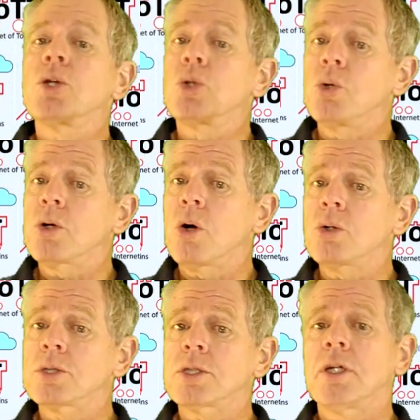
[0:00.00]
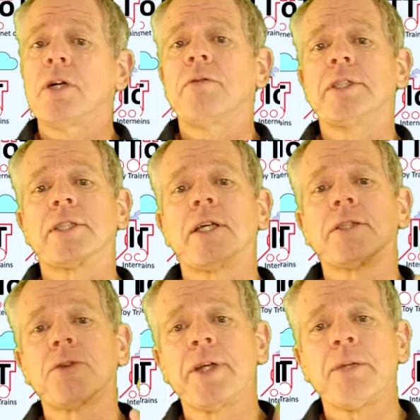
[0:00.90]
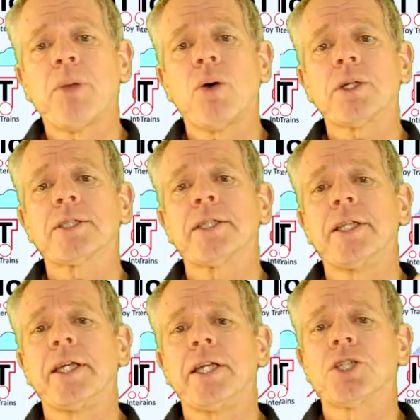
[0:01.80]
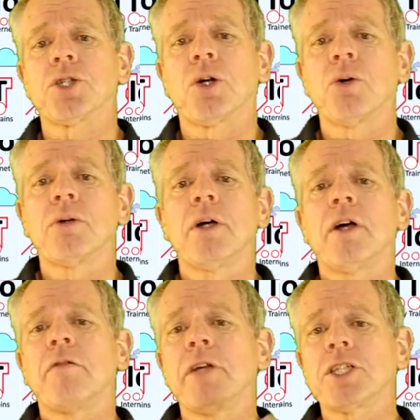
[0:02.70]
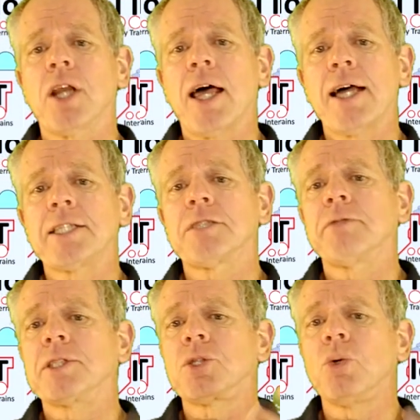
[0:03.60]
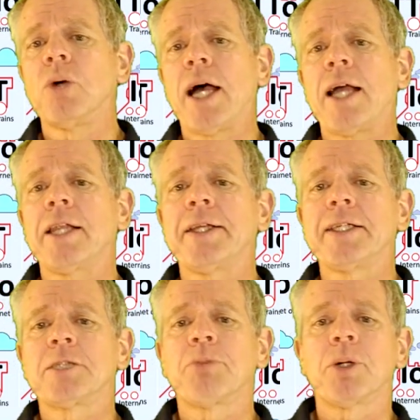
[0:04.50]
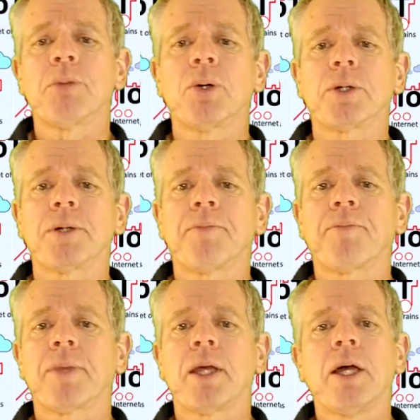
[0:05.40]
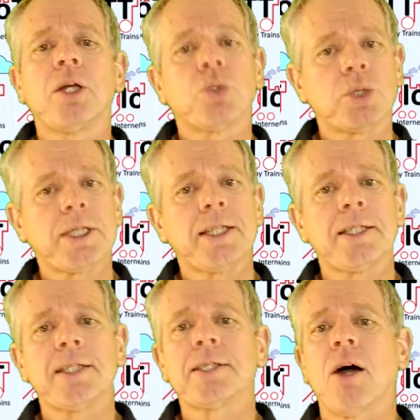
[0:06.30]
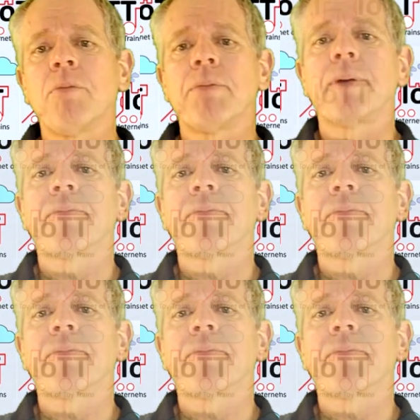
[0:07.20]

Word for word: Two rows with three blocks in each row, visualized with two L E Ds per block. To set this up,